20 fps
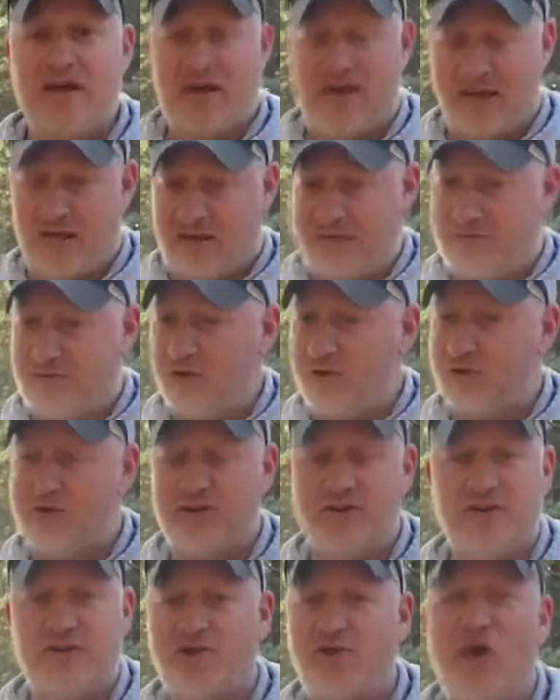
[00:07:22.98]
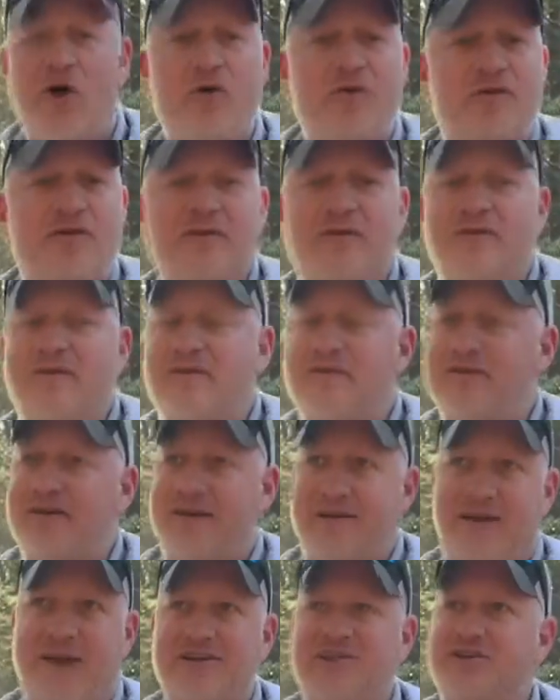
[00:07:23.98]
if you don't,
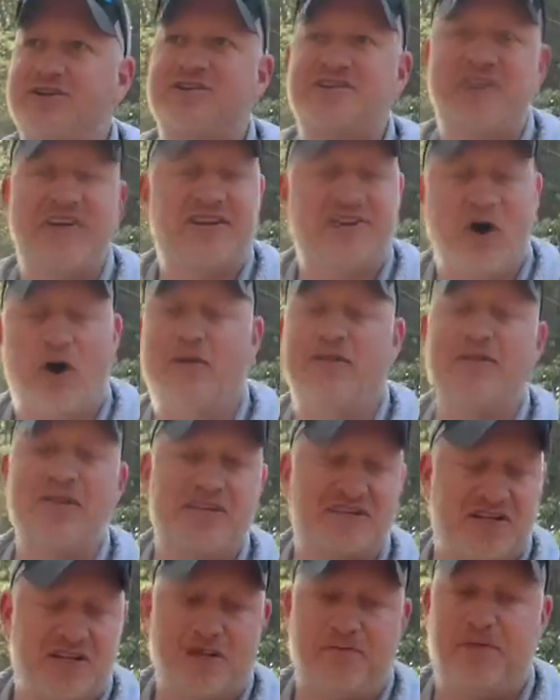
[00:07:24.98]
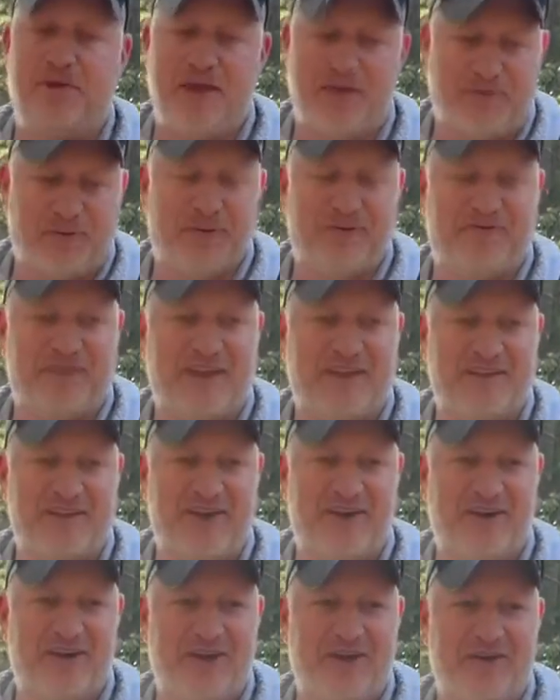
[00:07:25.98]
I shouldn't say don't listen to people if they
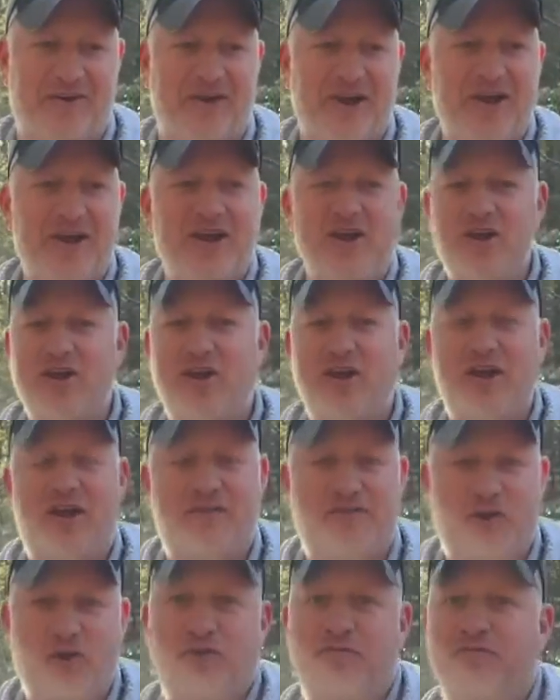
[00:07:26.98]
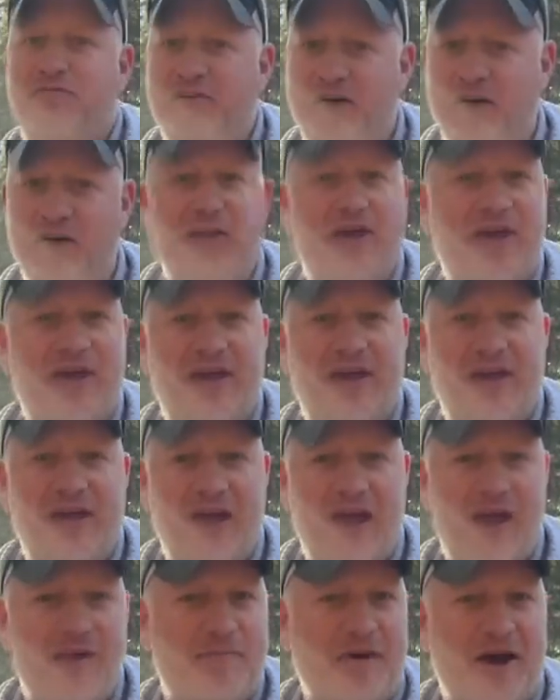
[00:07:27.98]
tell you if you're feeling
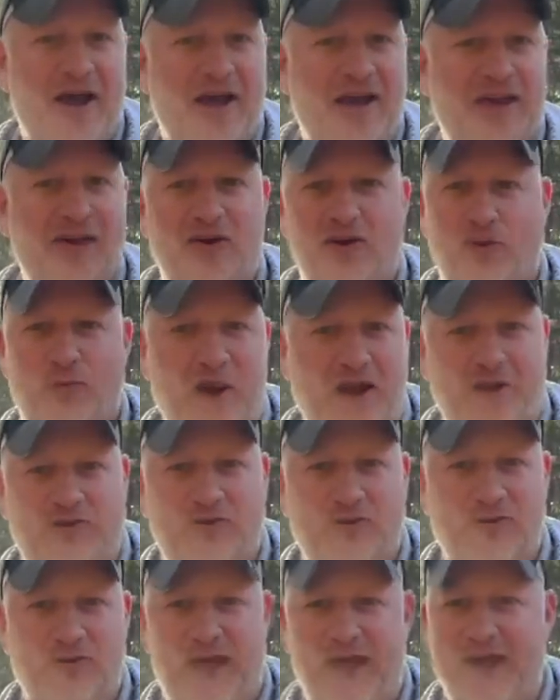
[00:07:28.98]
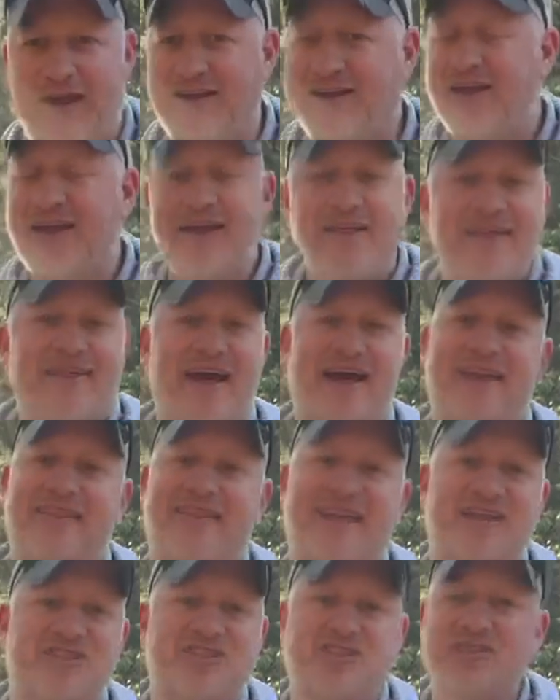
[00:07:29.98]
a bite, you're way too late.
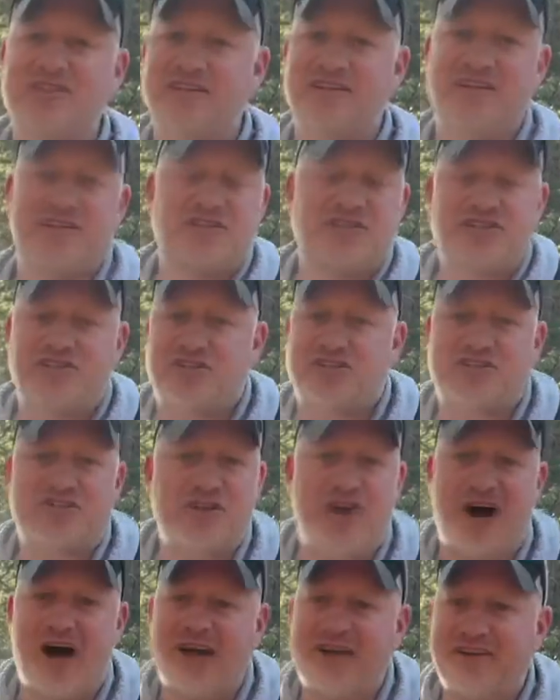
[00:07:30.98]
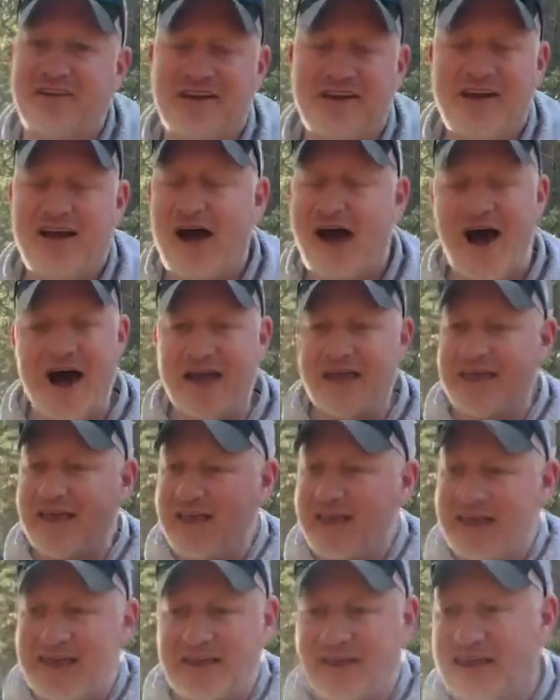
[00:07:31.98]
That's just not, I
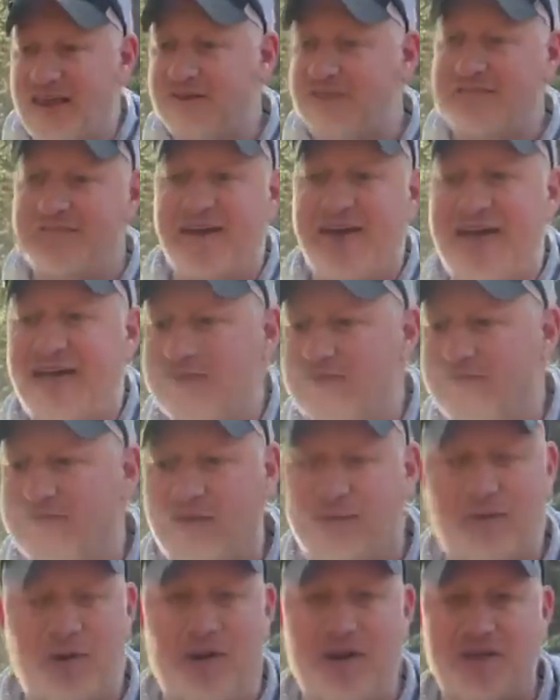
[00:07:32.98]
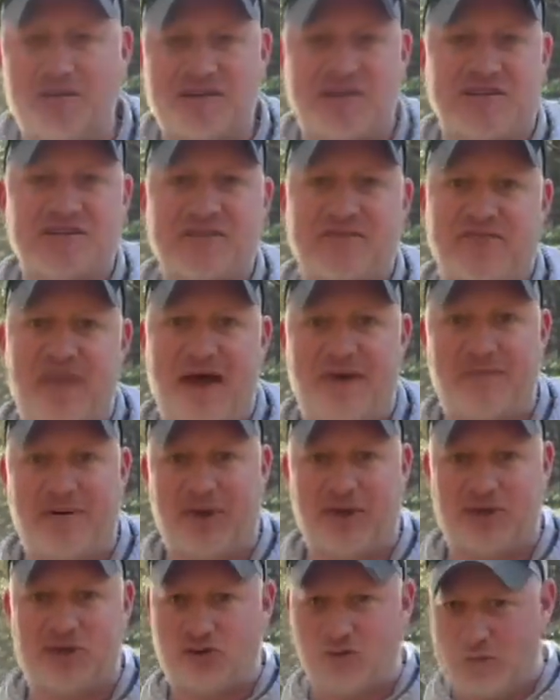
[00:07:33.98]
can't fathom the process of that
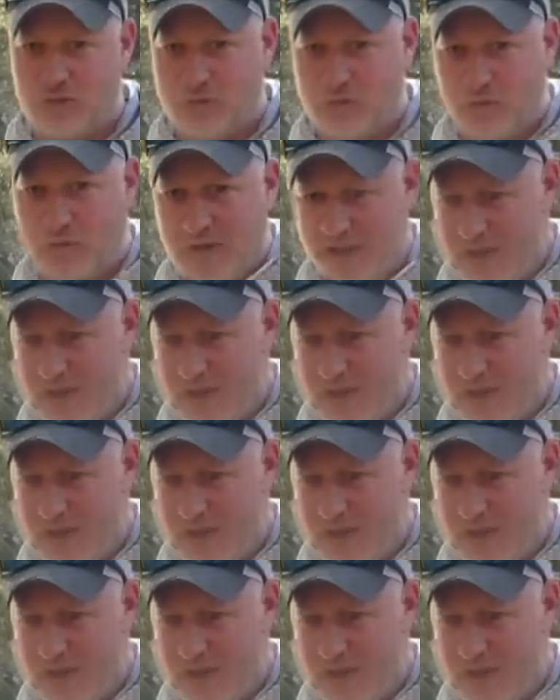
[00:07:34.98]
being true